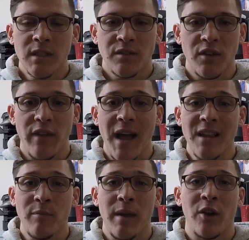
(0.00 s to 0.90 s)
So
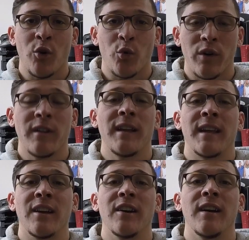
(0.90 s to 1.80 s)
that's been
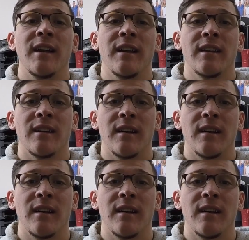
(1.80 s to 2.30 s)
really good.